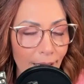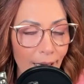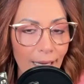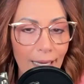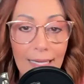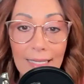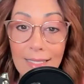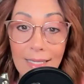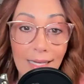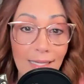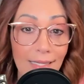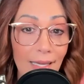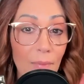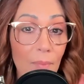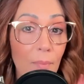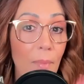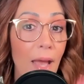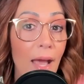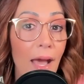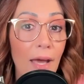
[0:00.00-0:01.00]
it
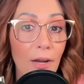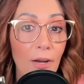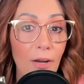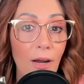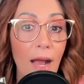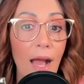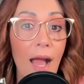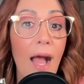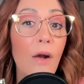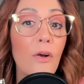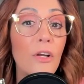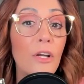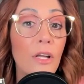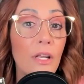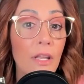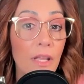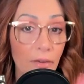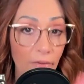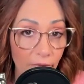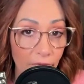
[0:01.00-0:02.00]
doesn't matter how
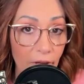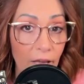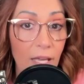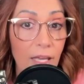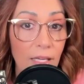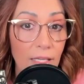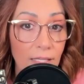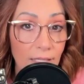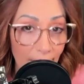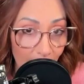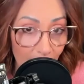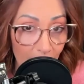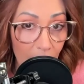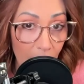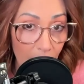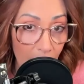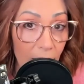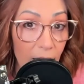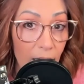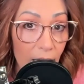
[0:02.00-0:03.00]
good you fake it till you
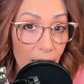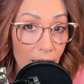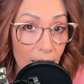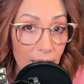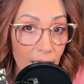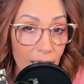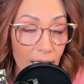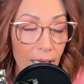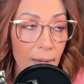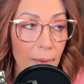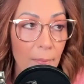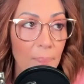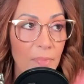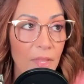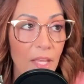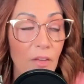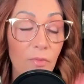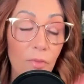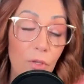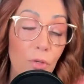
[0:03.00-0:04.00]
make it.
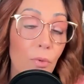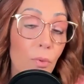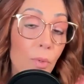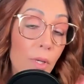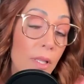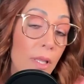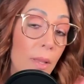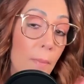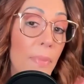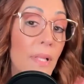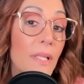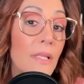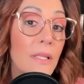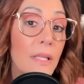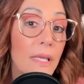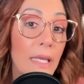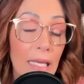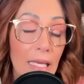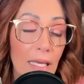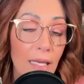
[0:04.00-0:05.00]
If you really
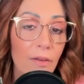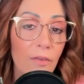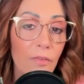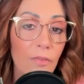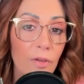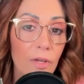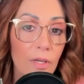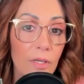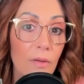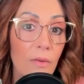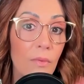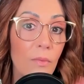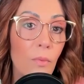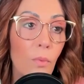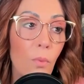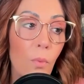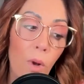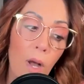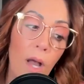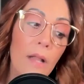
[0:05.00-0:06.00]
believe
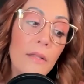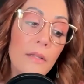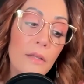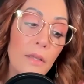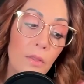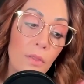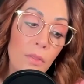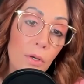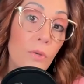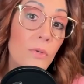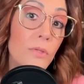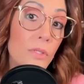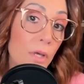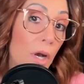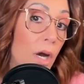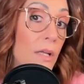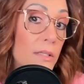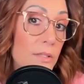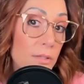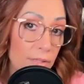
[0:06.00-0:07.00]
what those
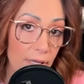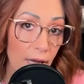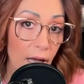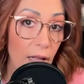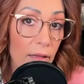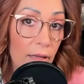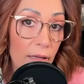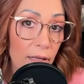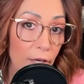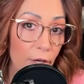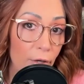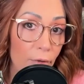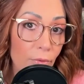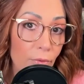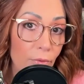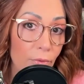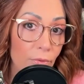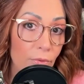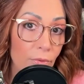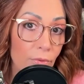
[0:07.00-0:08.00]
thoughts are telling you,
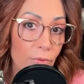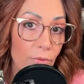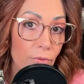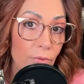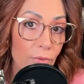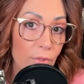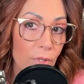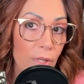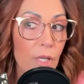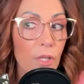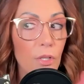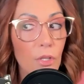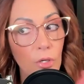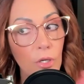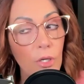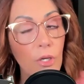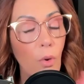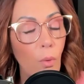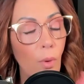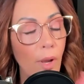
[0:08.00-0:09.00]
then you're
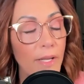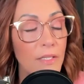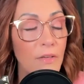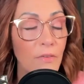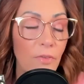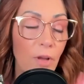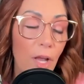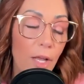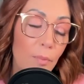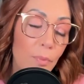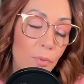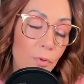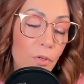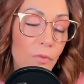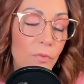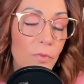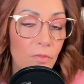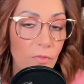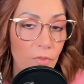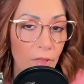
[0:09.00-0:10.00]
going to find
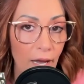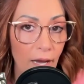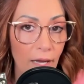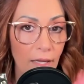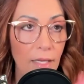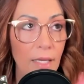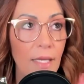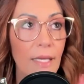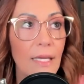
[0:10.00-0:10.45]
proof of that